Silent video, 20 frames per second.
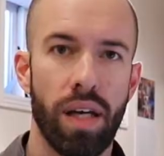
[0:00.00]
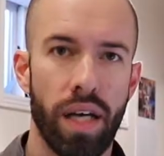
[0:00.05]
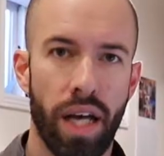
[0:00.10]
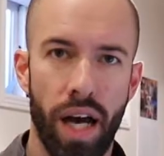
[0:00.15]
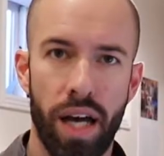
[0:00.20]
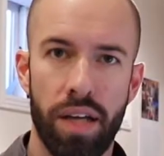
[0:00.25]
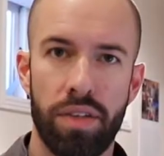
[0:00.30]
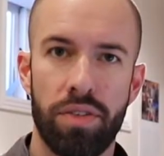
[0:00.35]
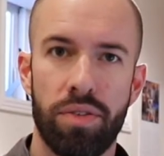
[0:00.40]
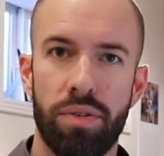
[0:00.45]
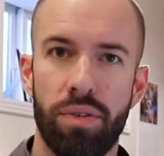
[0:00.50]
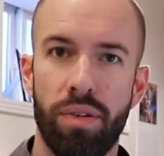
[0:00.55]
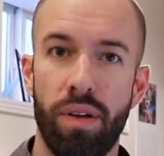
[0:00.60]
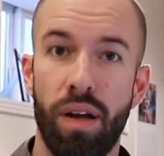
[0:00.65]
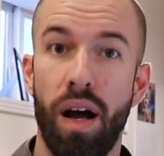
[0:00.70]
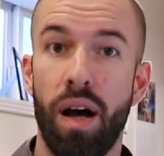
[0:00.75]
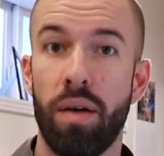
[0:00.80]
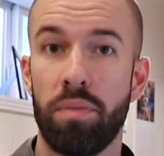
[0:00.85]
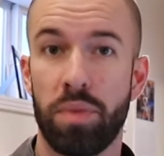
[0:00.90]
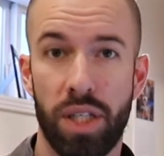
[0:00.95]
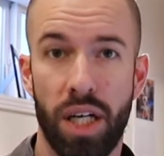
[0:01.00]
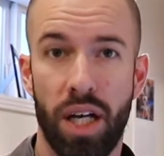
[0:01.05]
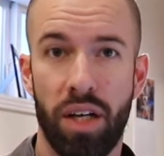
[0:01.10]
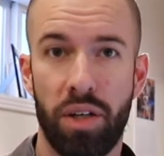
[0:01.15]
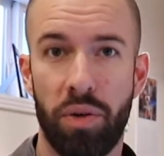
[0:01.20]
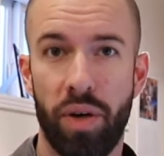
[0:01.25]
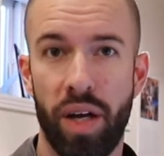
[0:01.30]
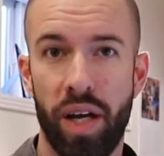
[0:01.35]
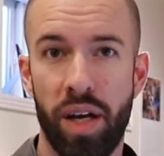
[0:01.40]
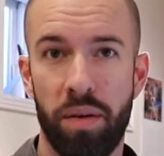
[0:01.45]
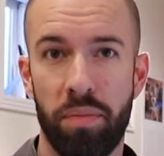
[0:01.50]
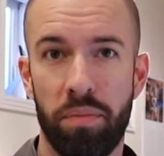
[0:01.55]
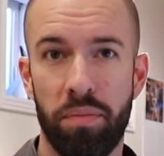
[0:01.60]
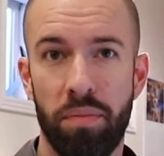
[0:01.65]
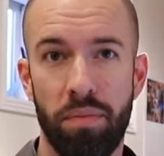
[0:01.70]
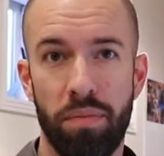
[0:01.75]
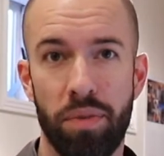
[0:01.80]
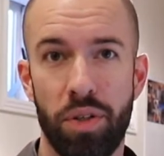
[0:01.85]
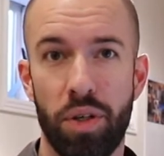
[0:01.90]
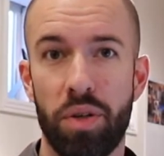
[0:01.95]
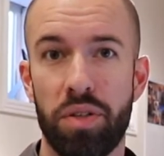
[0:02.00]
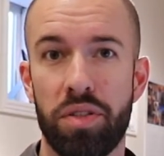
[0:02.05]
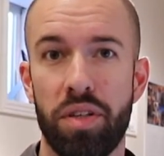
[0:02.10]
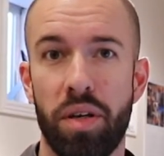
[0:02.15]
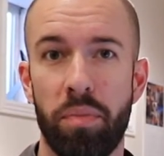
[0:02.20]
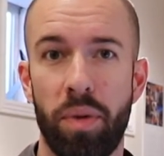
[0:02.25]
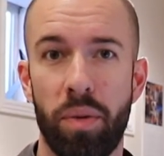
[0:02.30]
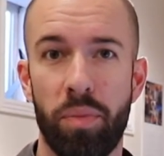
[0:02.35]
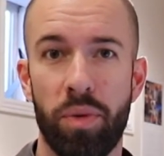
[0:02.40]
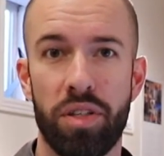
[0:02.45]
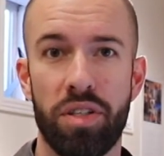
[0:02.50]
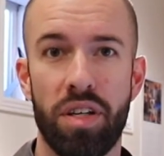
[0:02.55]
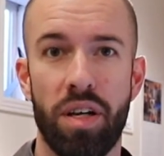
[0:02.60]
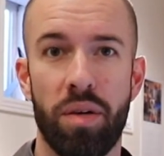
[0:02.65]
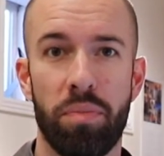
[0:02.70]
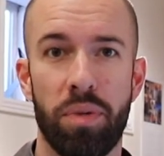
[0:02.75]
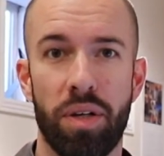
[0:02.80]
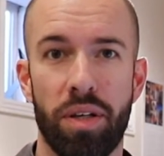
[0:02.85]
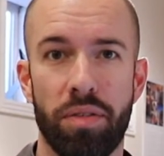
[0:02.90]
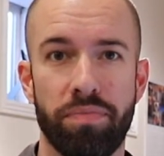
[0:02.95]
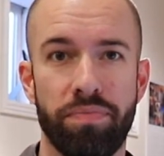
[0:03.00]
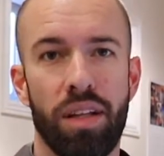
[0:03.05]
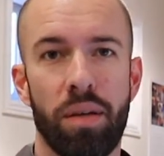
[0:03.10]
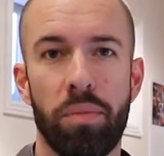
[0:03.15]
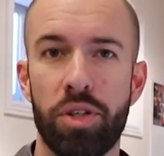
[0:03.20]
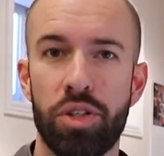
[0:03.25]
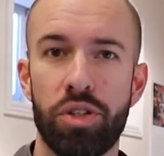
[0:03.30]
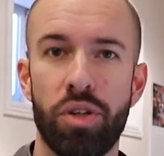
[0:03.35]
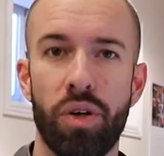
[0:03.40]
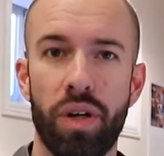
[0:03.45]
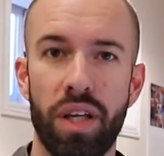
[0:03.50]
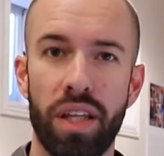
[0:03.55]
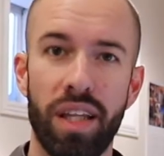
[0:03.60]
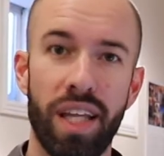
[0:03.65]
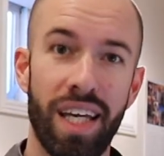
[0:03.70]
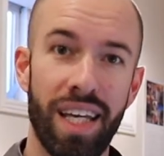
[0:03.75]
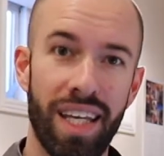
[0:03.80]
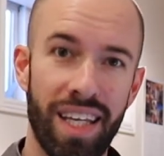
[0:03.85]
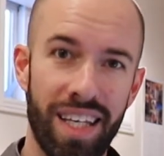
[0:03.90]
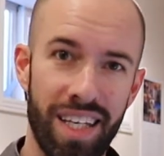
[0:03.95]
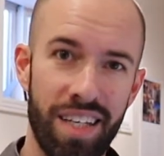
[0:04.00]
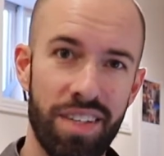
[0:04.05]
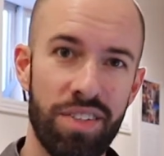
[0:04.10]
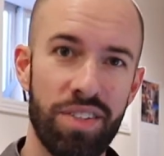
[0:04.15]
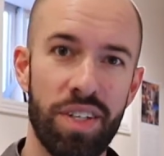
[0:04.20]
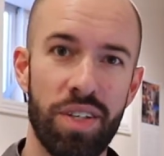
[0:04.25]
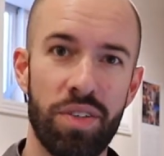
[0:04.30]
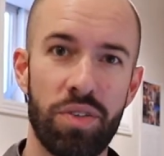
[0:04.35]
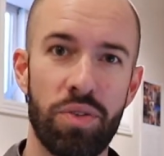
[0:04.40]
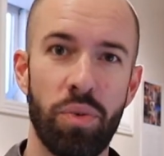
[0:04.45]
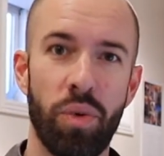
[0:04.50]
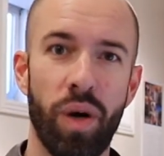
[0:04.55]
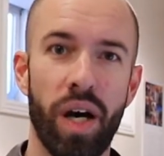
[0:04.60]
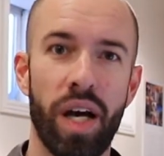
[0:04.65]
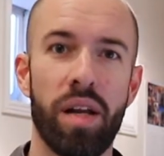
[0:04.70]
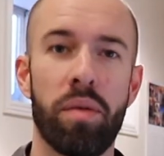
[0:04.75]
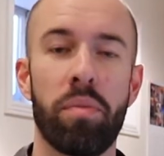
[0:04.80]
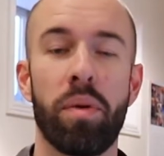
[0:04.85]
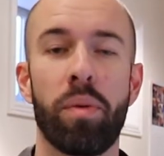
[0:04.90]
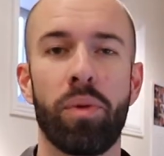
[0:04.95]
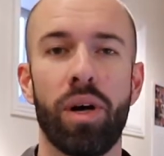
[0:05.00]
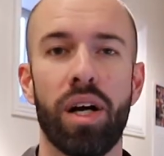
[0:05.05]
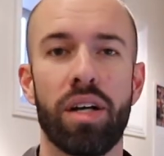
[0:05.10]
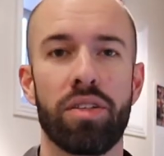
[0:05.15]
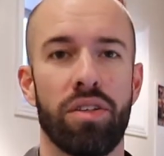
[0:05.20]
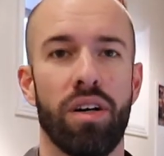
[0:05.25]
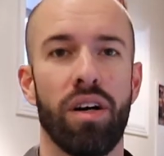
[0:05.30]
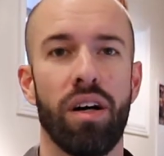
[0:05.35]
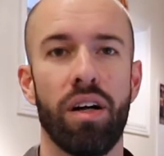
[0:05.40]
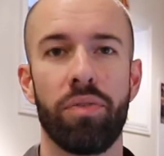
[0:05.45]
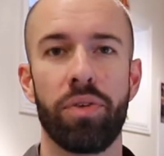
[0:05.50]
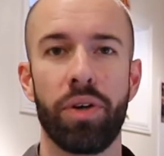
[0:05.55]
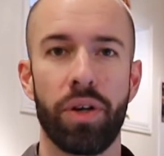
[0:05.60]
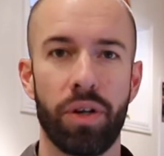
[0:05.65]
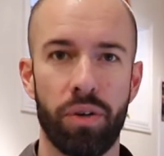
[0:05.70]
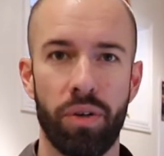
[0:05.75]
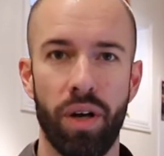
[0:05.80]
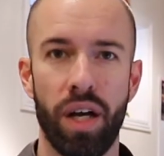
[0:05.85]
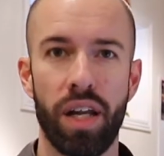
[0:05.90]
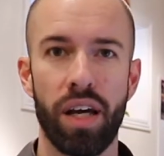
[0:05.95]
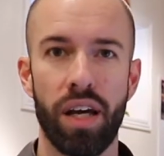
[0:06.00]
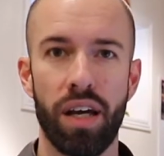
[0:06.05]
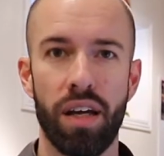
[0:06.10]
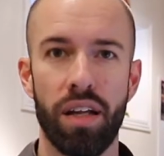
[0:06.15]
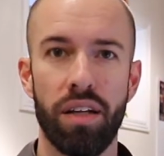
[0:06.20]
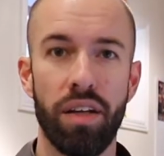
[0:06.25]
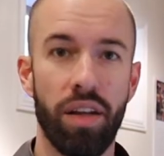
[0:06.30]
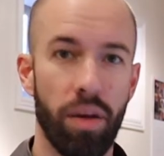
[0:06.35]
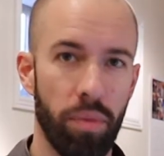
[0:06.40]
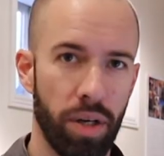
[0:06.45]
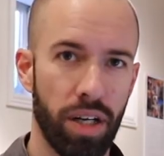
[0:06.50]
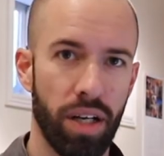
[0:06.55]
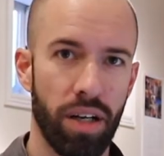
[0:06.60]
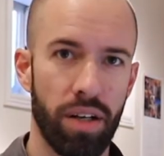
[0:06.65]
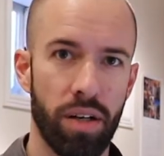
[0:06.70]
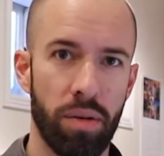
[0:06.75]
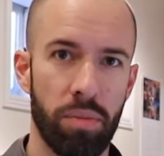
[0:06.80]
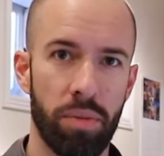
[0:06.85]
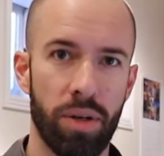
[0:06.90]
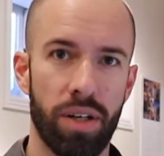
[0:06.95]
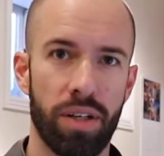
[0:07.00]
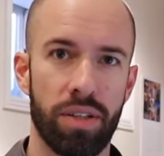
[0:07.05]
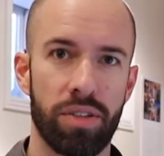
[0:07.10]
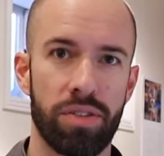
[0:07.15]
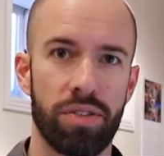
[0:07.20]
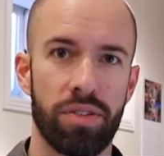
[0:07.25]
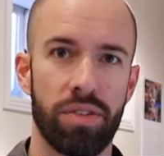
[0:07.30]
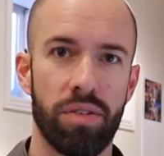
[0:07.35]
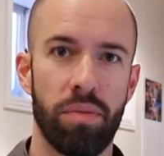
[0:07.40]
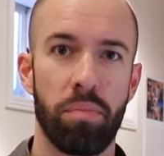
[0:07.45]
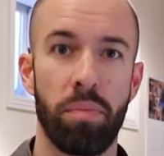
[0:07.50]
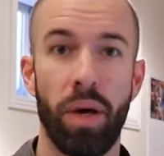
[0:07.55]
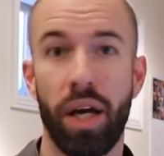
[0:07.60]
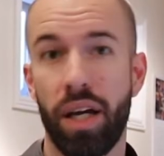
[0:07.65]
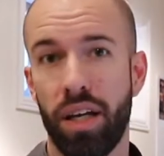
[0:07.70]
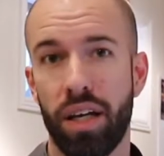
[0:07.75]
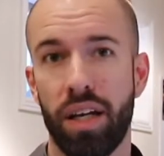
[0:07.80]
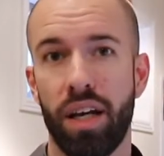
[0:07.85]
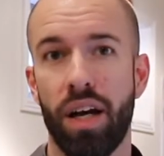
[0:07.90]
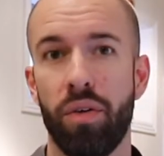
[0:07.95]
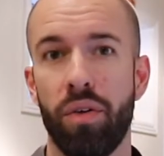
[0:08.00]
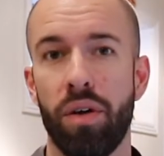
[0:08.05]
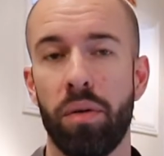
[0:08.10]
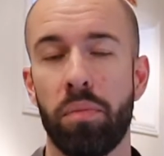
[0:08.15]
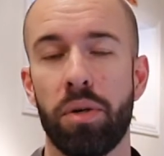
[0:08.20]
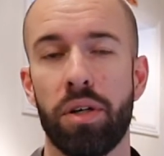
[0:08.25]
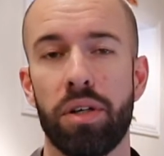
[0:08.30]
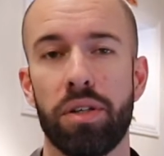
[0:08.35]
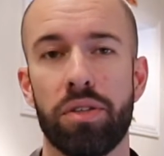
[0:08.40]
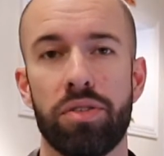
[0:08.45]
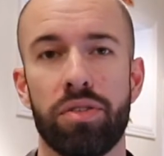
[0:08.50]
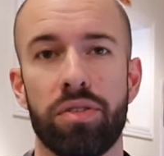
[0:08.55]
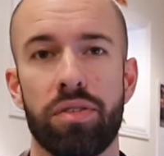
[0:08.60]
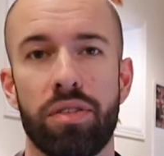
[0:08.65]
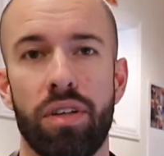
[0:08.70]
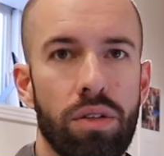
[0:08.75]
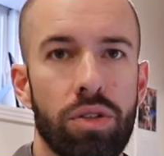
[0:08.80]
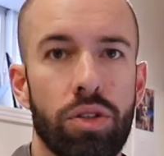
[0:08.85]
Hey guys, I'm John Graham, USA Memory Champion. Let me show you the easiest way to memorize all of your credit, debit card numbers, bank account numbers.